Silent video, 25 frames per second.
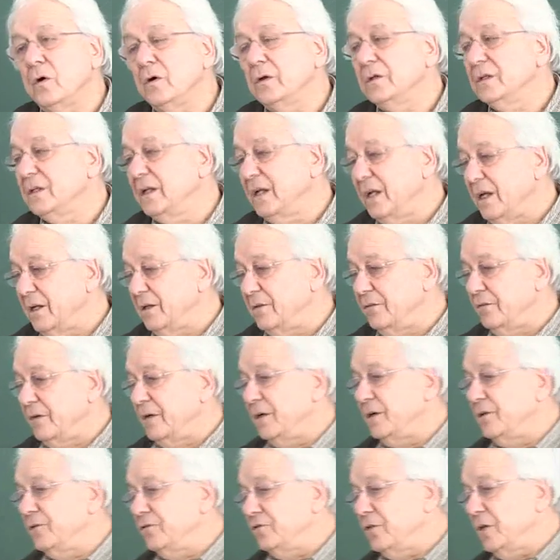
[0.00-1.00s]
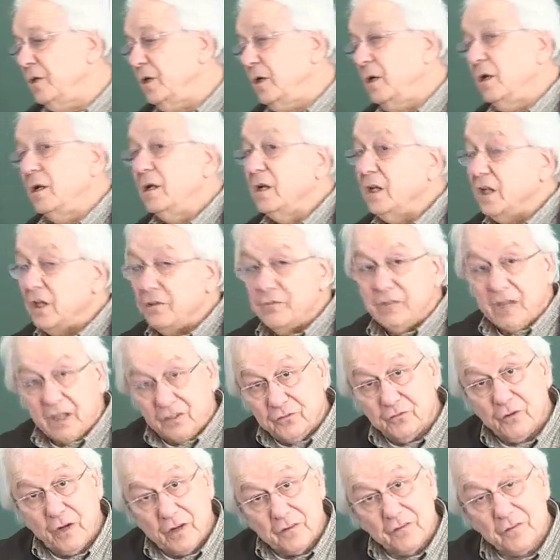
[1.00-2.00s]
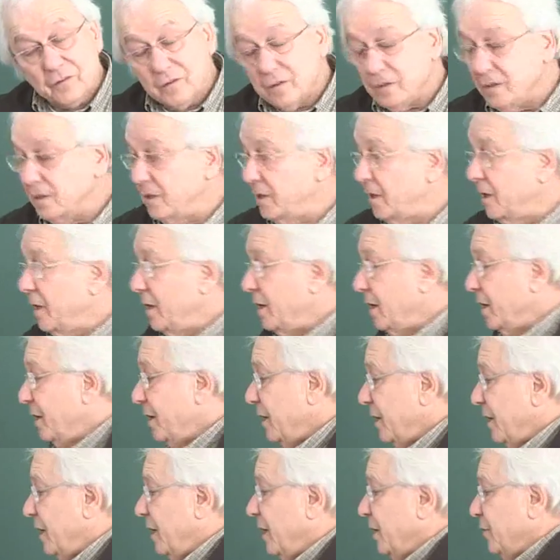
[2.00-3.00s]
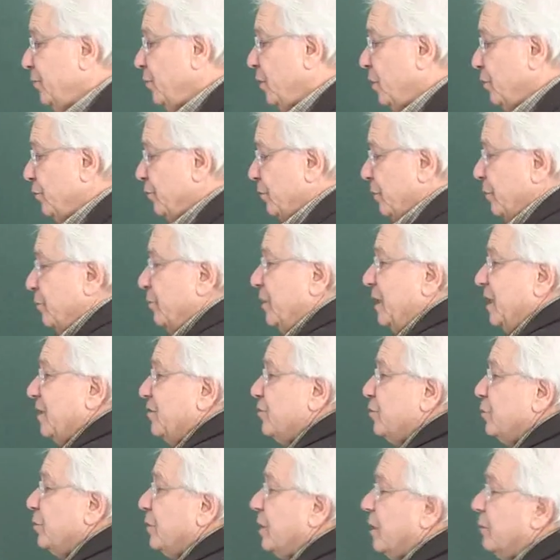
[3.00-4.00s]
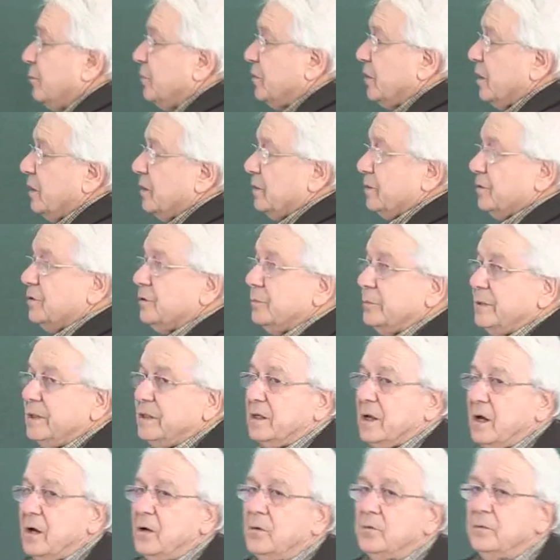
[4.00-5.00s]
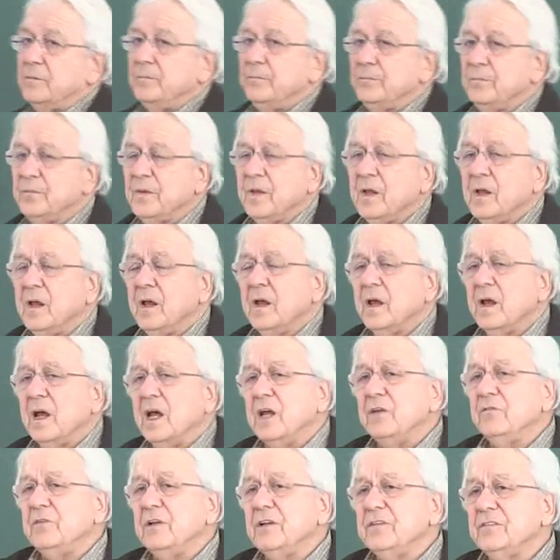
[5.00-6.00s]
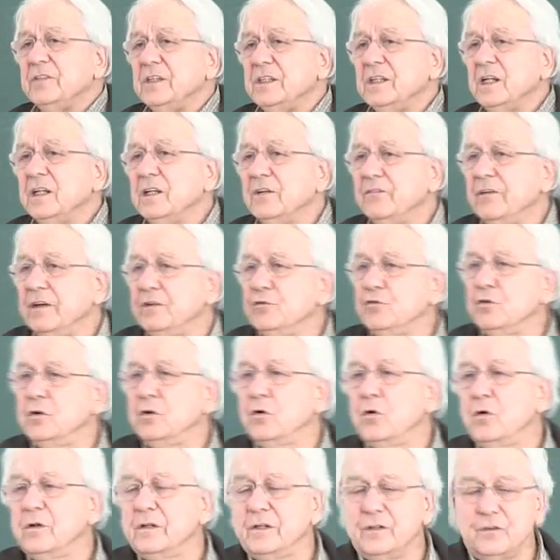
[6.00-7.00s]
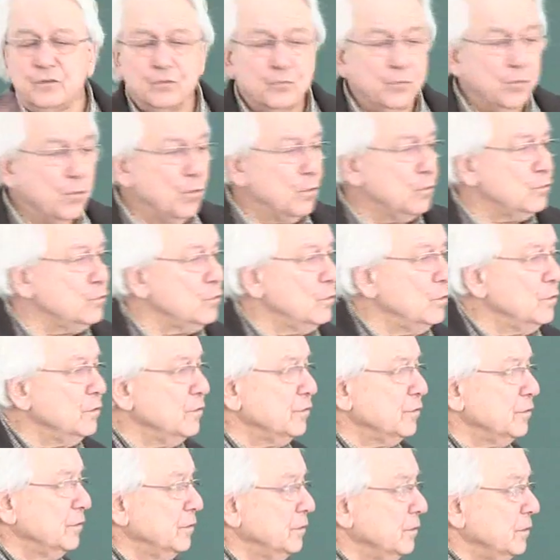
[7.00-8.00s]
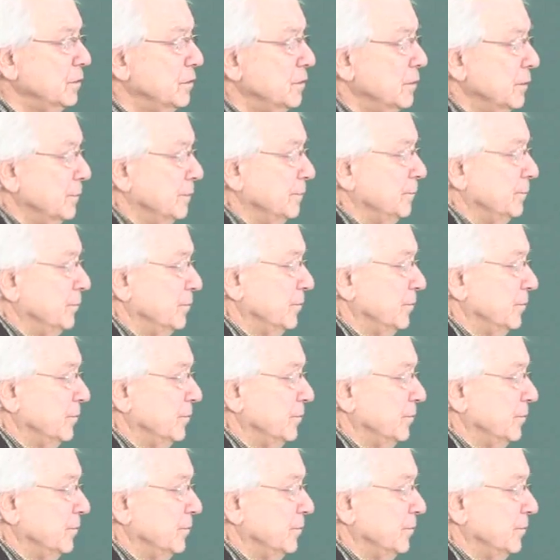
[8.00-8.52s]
are the negative energy, even at rest. And one of them being spin up, the other spin down. And we'll see that eventually all these four solutions